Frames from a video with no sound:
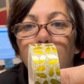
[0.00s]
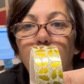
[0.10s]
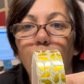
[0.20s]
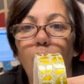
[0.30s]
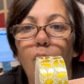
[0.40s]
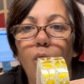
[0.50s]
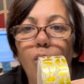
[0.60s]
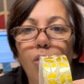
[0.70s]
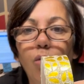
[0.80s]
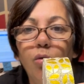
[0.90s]

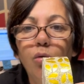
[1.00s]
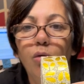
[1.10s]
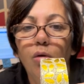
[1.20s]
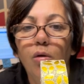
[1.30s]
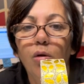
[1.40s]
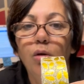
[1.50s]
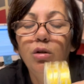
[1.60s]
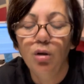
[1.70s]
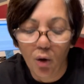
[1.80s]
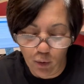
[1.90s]
Y'all.
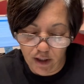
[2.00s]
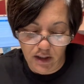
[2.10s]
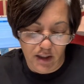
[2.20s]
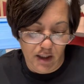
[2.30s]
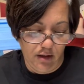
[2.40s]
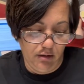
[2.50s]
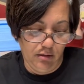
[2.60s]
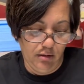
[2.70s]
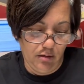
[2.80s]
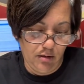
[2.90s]
No, he didn't.
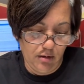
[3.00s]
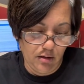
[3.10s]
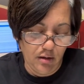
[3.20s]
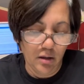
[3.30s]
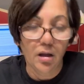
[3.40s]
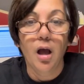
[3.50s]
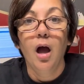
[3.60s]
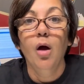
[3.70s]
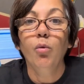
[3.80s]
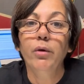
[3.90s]

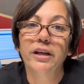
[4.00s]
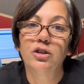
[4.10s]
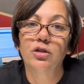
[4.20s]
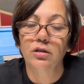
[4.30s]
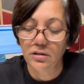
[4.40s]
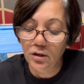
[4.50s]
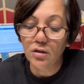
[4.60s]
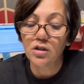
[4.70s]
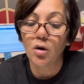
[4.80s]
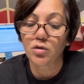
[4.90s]
Richard,
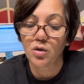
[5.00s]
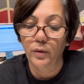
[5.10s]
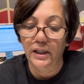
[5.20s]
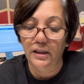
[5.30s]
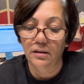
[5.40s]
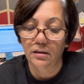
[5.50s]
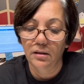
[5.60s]
you're so sweet.